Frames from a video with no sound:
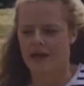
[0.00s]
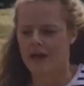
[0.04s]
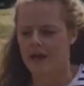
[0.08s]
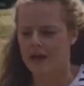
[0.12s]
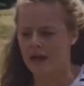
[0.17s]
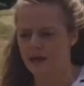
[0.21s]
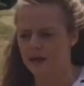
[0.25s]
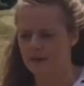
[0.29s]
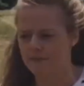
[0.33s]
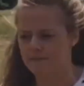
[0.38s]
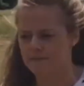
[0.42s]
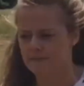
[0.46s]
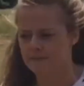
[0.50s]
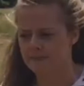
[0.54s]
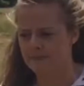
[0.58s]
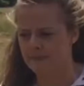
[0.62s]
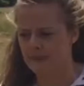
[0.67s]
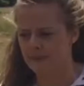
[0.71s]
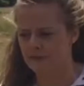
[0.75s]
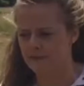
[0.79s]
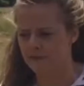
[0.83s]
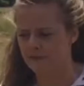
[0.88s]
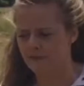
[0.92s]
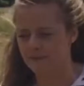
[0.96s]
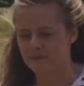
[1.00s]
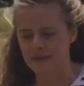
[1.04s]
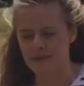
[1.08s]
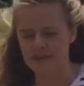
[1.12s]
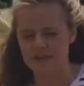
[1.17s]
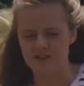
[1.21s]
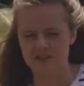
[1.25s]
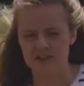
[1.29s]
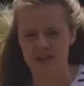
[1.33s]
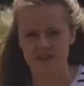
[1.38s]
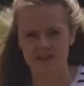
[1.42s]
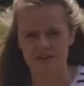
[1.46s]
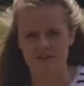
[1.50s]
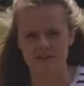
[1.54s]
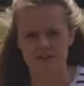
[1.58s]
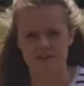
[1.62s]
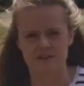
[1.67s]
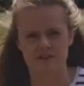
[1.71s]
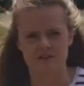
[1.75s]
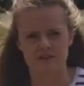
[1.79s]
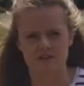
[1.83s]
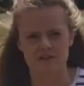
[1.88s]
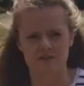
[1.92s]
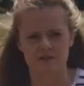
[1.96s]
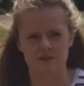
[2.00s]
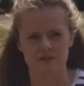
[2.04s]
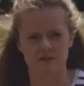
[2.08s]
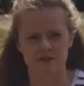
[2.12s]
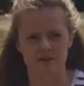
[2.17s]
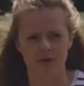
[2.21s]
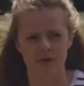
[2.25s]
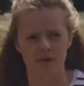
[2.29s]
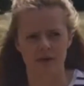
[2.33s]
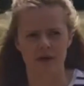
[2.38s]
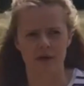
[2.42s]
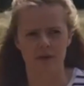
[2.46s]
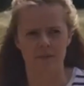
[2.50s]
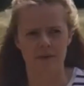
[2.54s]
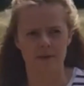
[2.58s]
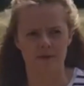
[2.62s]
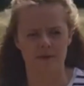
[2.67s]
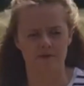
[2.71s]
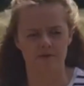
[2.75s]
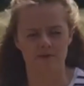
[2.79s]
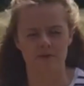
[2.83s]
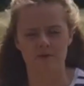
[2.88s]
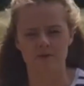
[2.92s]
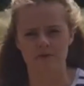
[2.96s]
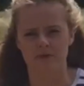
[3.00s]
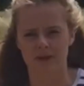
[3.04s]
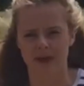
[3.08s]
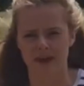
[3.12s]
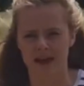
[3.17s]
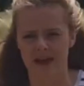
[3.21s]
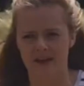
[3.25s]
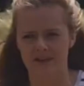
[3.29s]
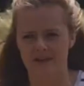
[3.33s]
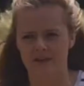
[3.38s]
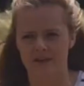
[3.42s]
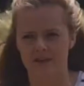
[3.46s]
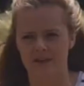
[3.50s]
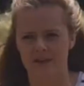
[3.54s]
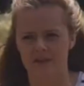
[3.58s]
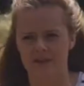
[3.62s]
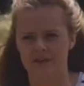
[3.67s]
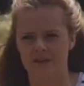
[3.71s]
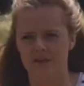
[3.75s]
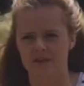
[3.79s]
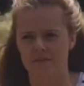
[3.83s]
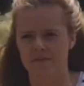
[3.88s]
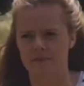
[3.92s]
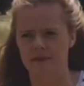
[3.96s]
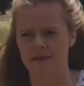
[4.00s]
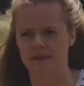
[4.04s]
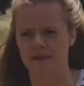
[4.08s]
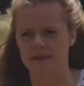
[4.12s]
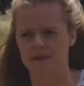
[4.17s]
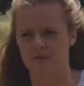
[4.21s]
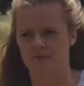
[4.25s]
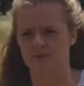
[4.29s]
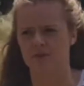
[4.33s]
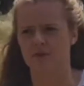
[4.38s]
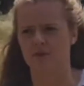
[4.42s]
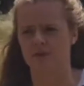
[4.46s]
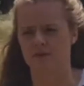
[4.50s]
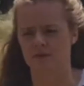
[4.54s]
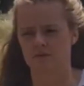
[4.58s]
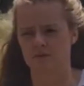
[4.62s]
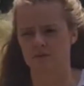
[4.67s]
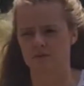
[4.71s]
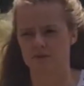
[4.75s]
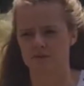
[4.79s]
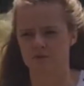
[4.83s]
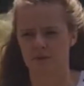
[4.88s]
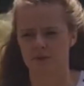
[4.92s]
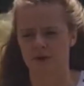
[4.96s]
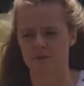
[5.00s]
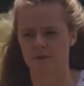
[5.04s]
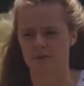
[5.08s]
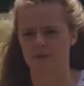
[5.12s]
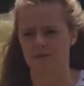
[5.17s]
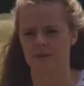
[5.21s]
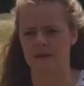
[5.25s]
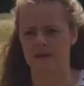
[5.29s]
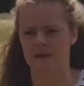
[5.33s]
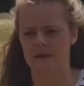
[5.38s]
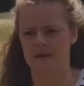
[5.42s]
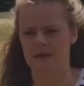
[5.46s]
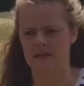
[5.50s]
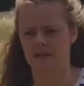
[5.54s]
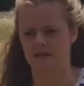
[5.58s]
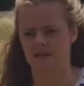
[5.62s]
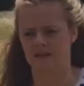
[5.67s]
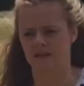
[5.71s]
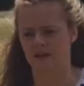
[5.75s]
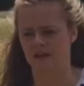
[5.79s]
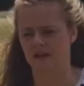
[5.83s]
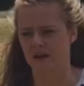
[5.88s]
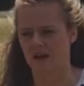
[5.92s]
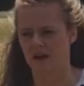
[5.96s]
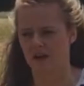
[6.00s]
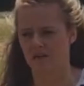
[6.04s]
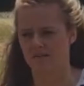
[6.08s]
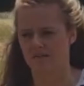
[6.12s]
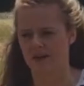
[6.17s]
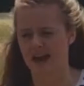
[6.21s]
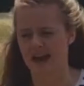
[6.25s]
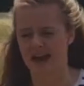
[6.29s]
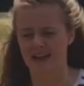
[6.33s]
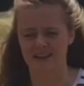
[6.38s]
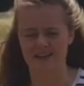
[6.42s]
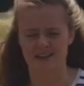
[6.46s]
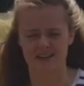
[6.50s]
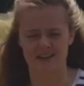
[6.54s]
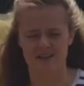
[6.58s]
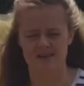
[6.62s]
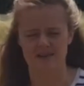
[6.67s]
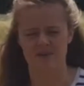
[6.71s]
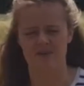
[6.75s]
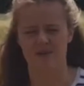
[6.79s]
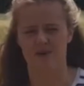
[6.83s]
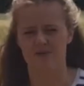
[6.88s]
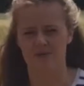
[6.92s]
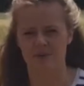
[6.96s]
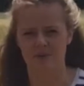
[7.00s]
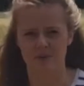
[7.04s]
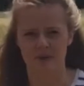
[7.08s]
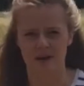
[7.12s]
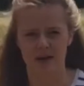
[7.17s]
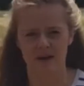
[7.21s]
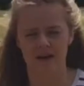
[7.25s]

Um, for me, challenges growing up in a rural area, the biggest one was probably um, access to everywhere.